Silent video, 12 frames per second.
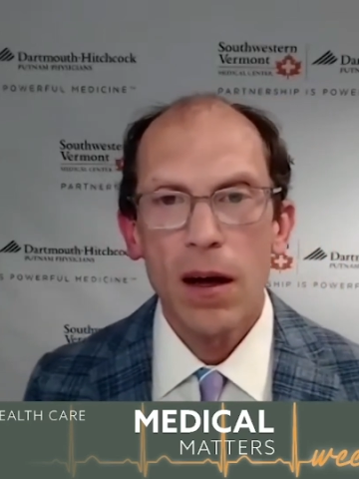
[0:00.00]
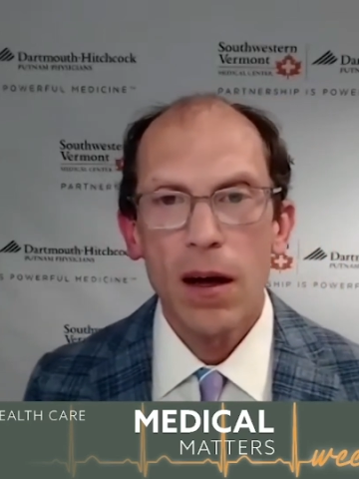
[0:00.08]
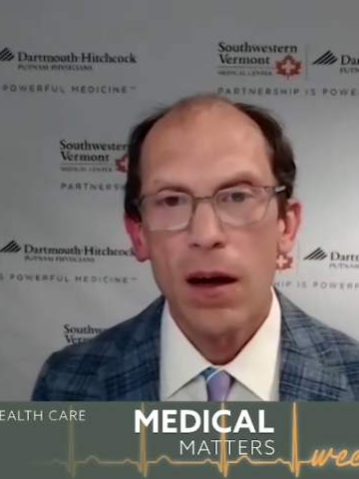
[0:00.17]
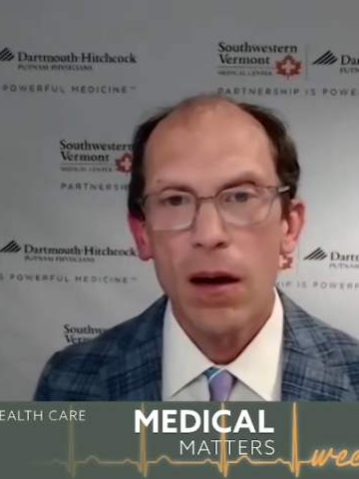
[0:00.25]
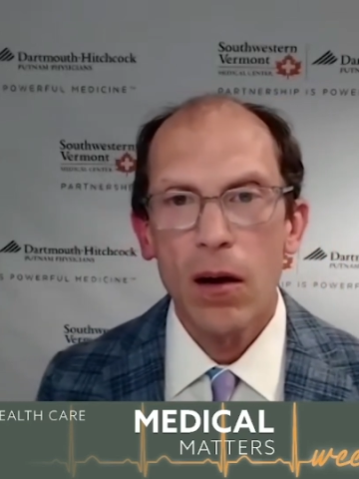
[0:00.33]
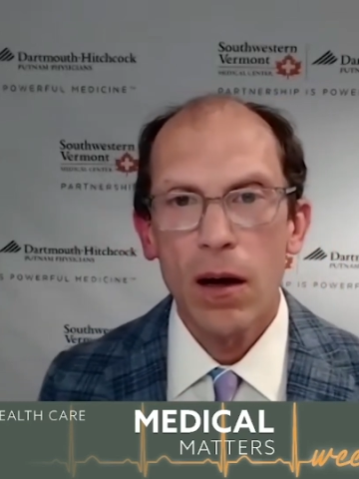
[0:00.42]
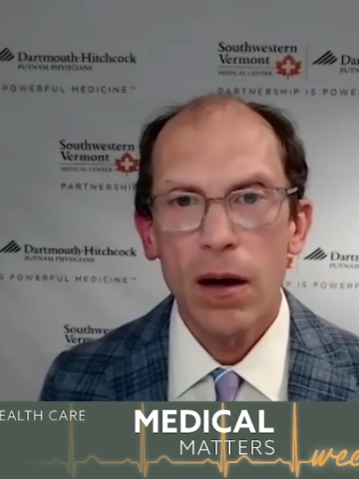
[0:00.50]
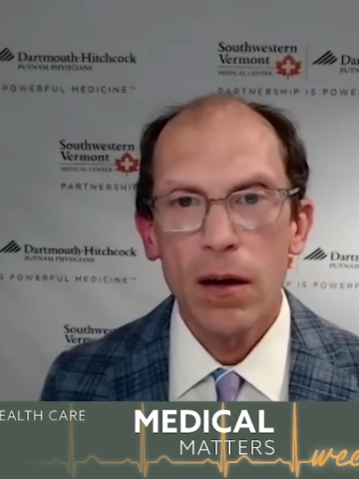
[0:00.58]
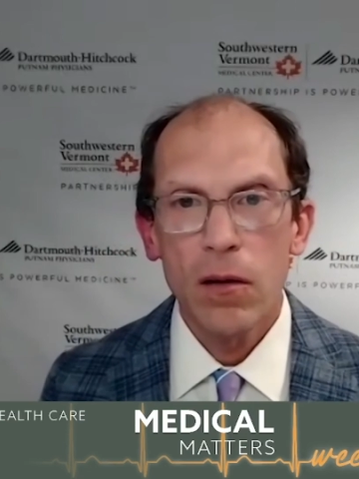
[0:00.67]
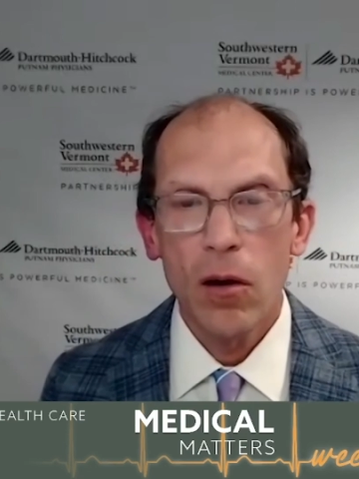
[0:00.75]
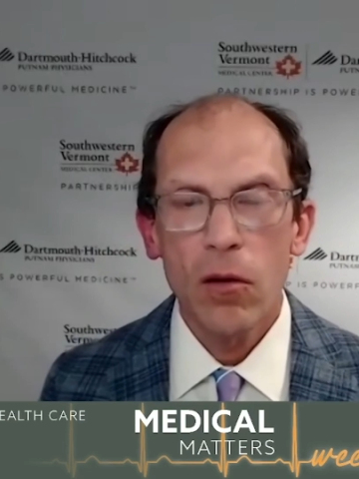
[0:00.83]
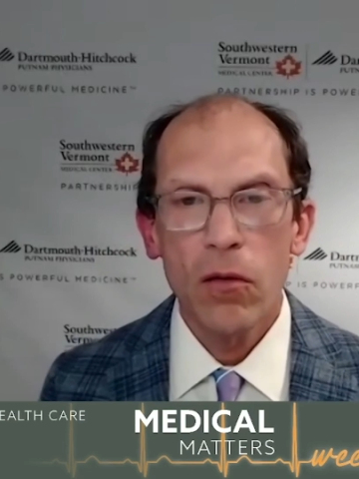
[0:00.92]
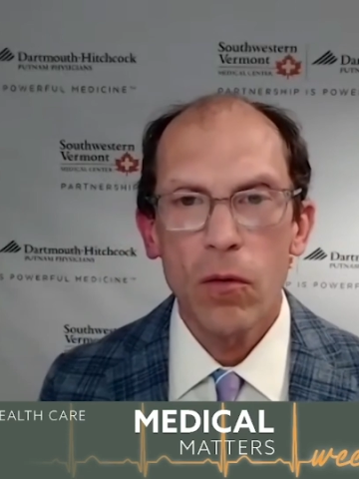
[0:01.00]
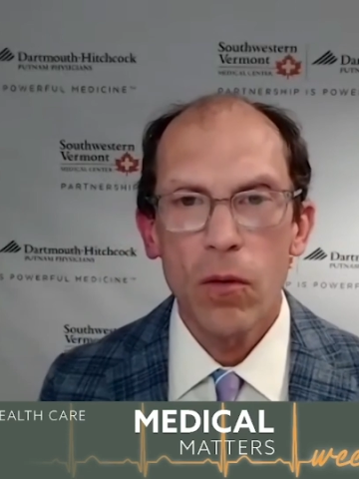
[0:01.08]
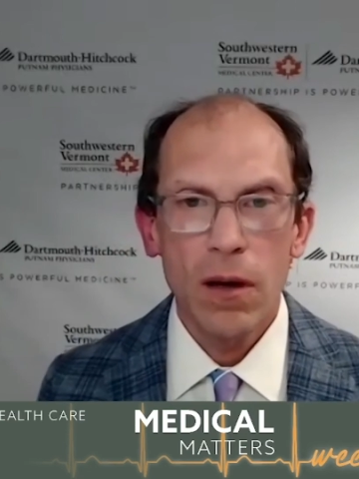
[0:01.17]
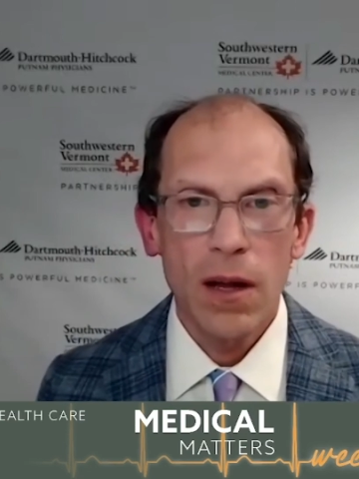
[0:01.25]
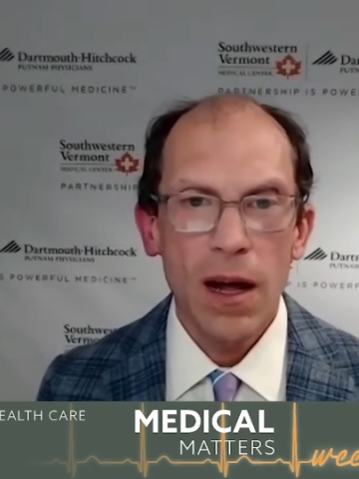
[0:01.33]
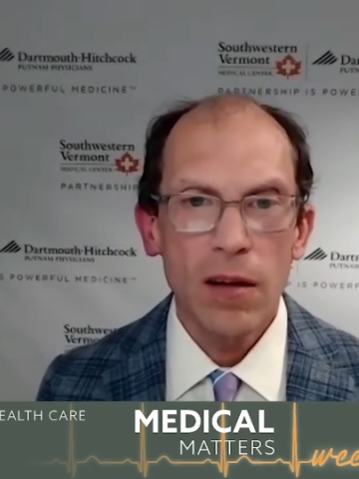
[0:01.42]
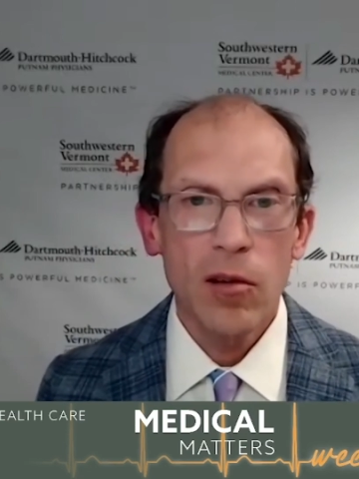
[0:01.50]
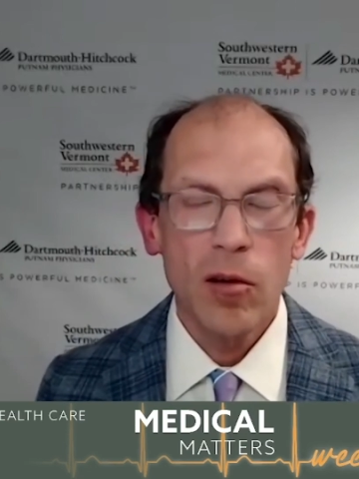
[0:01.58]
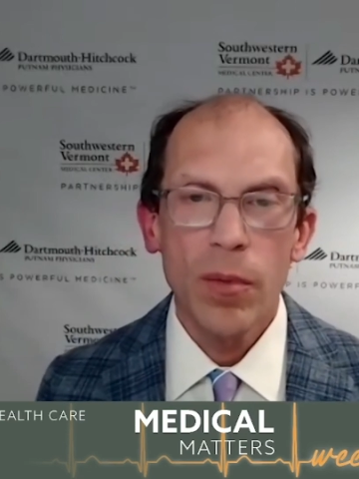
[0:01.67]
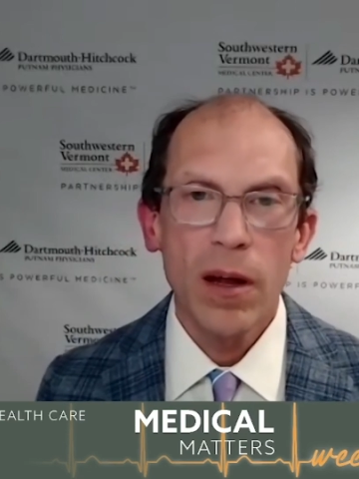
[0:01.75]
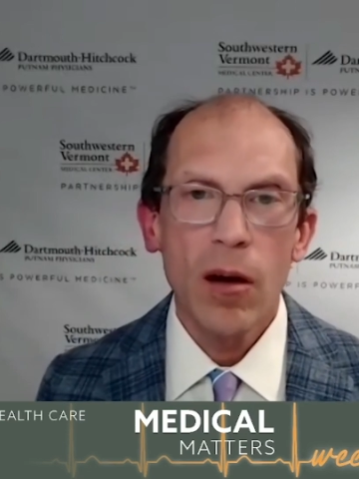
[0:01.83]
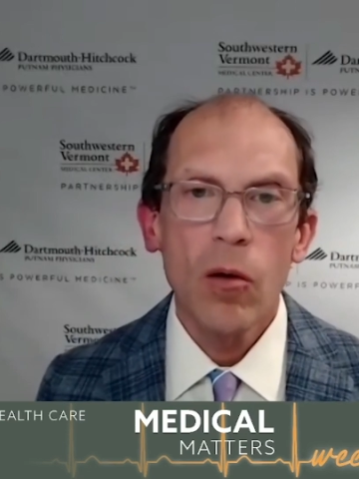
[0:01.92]
a nurse or a
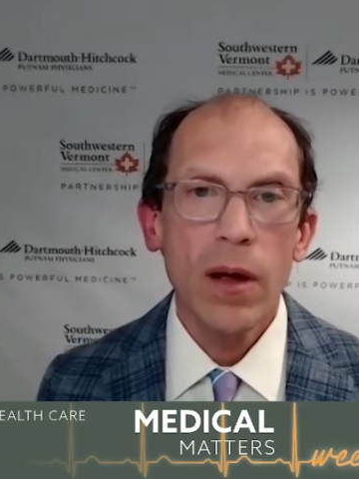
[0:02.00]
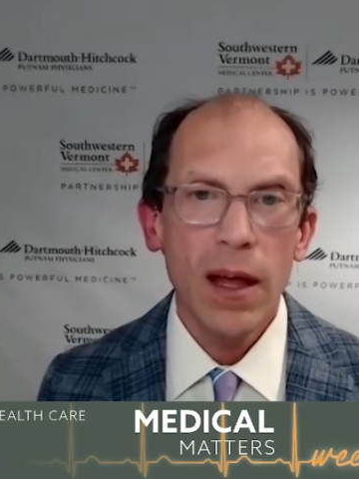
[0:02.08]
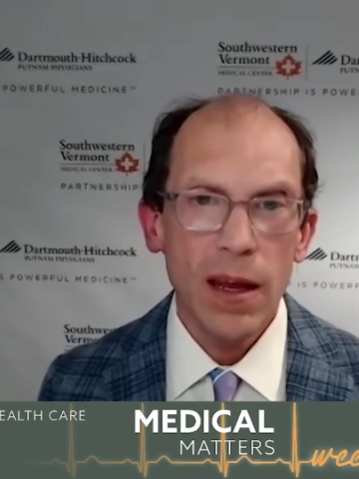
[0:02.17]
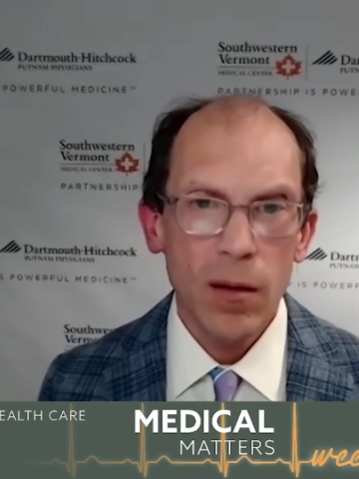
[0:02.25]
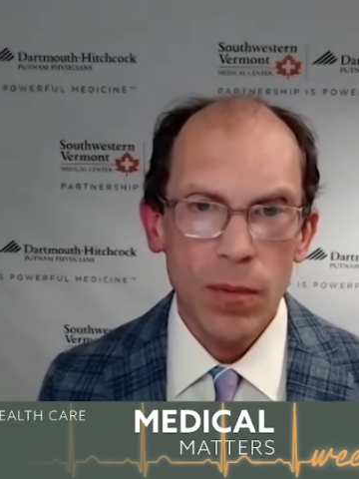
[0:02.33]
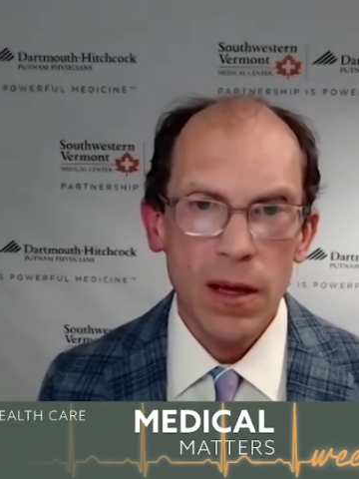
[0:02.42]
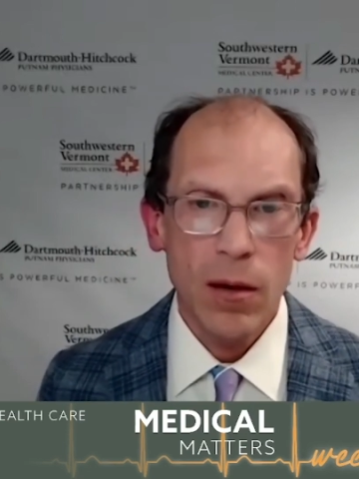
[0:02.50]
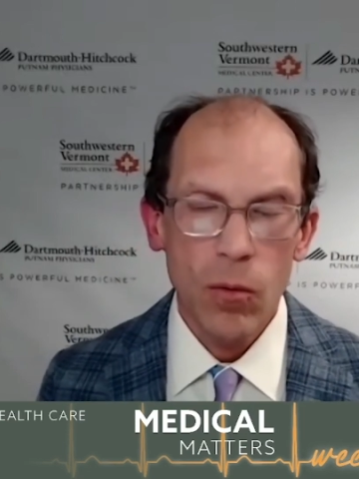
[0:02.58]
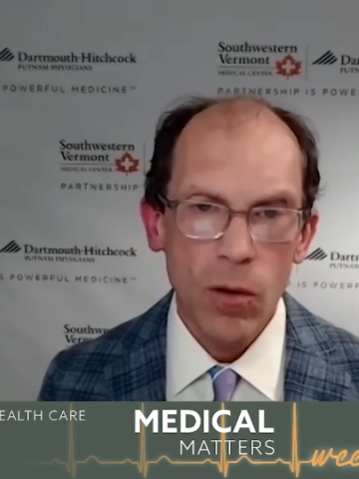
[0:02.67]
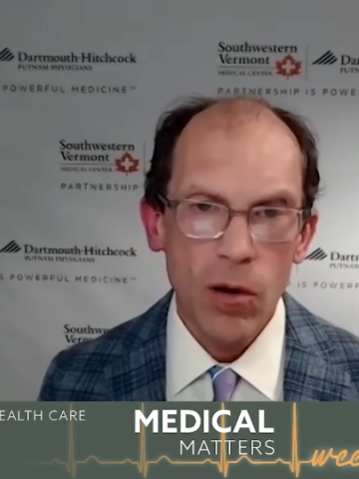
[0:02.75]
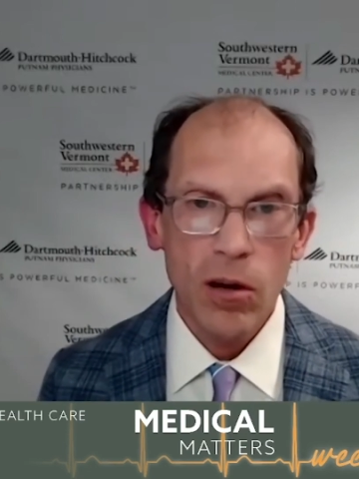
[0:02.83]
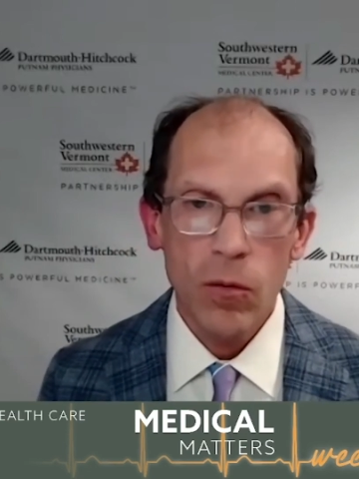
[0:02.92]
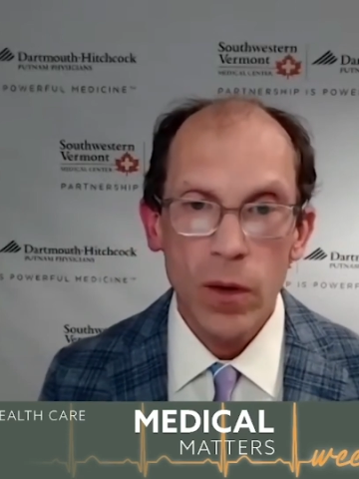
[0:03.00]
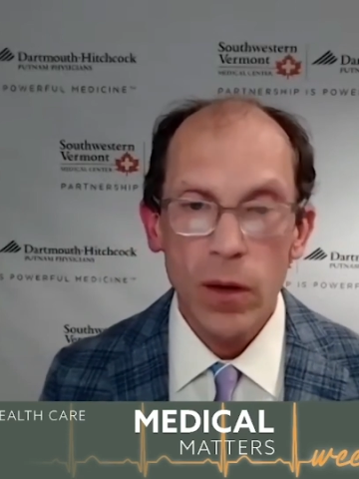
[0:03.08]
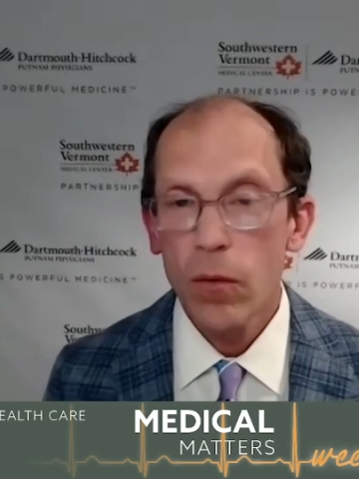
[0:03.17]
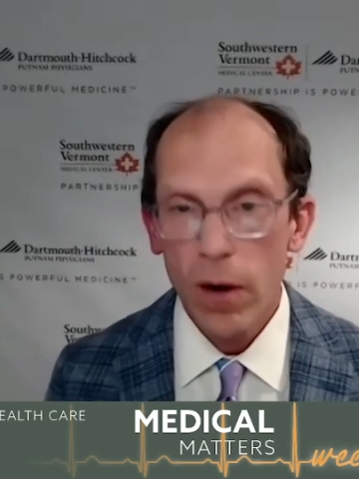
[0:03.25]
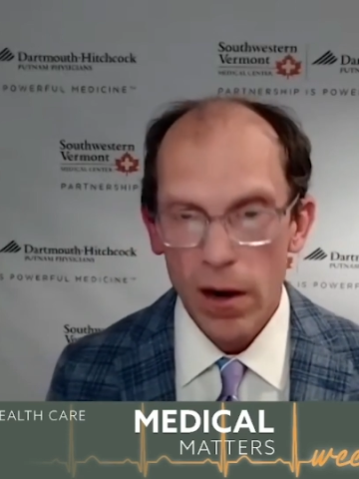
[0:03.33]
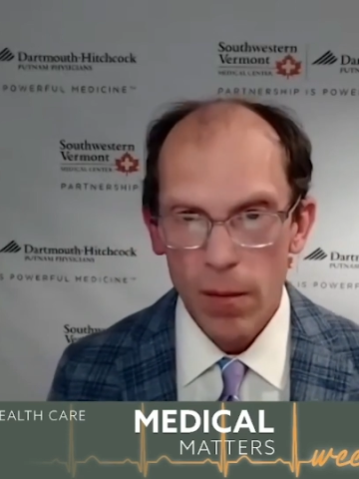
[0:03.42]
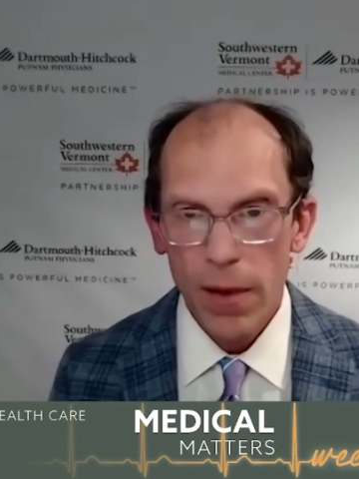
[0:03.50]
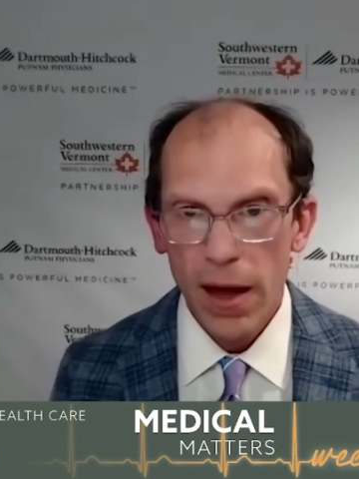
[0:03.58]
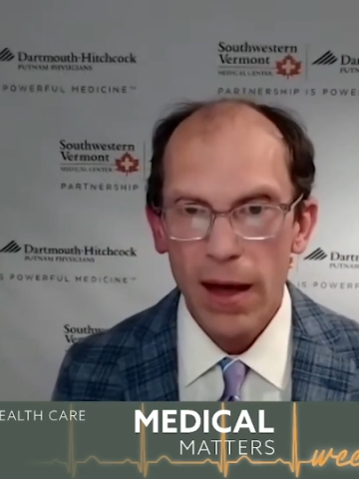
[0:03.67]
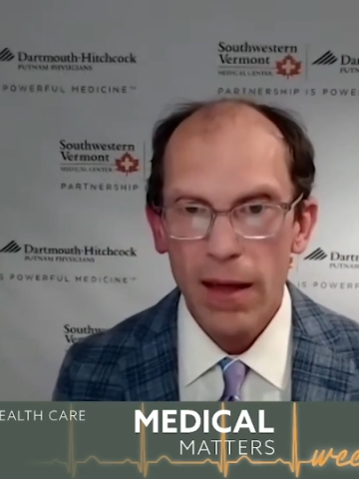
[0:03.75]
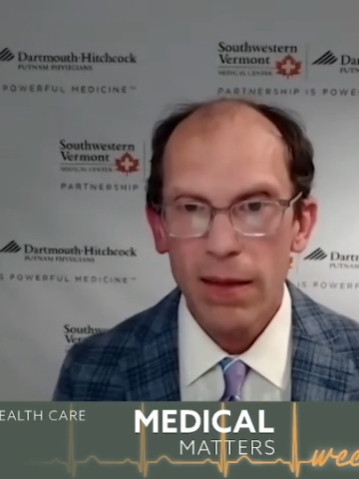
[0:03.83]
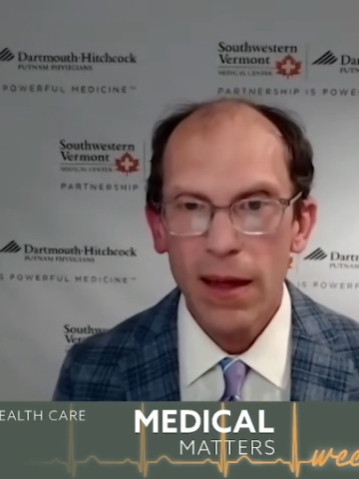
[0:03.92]
doctor, but okay to be at work, we would wear a
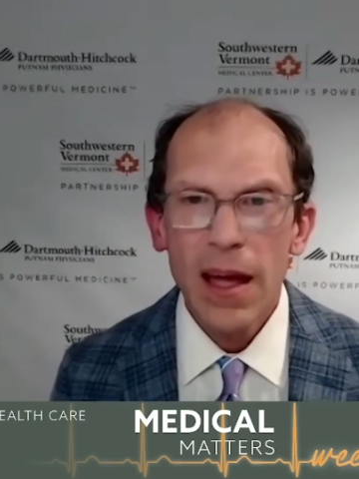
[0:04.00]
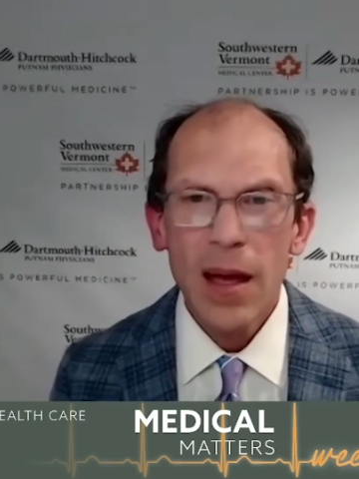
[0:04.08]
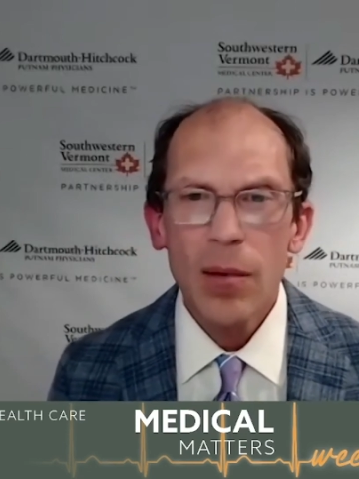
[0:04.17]
mask.